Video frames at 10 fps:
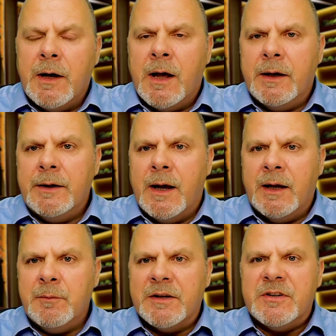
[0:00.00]
Hi,
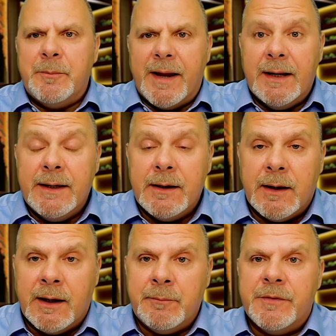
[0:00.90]
I'm Leslie Bailey.
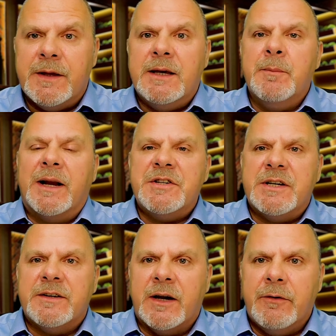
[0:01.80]
I'm the
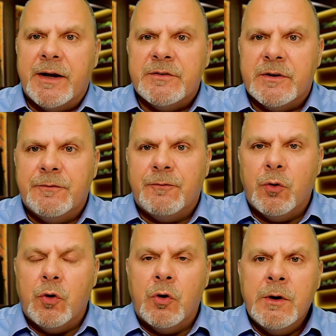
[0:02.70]
Managing Director
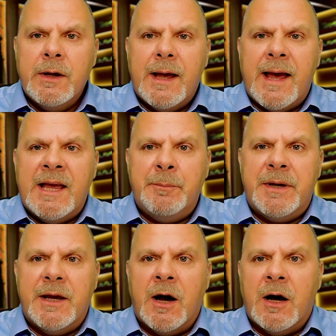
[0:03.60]
for
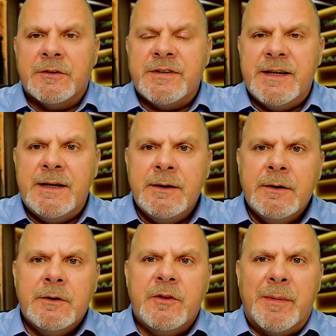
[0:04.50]
APRT,
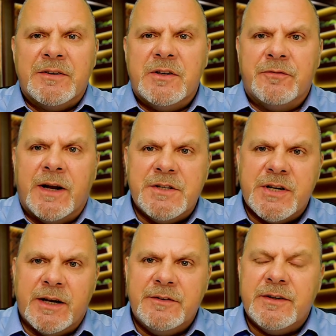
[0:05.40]
the Master
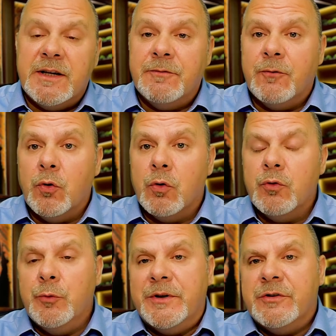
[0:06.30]
Franchisee for
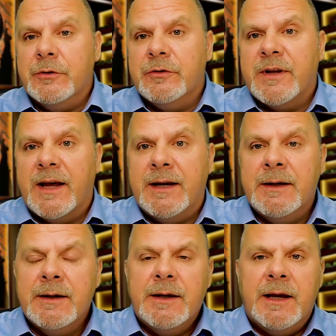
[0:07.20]
Ruby Tuesday
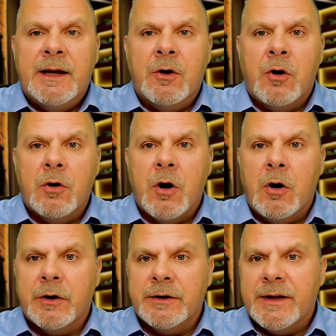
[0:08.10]
in Hong
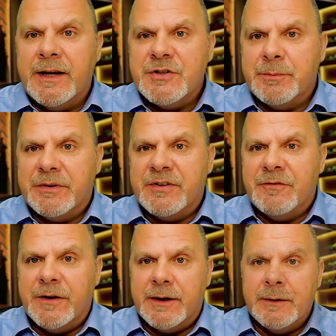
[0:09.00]
Kong and Asia
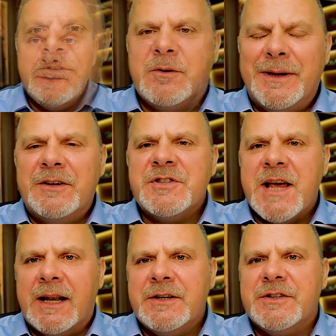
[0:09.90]
Pacific. The biggest
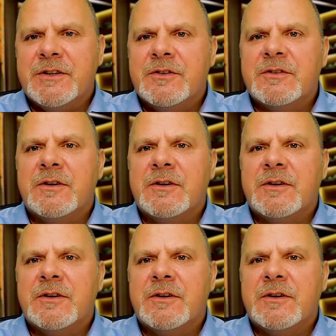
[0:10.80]
challenges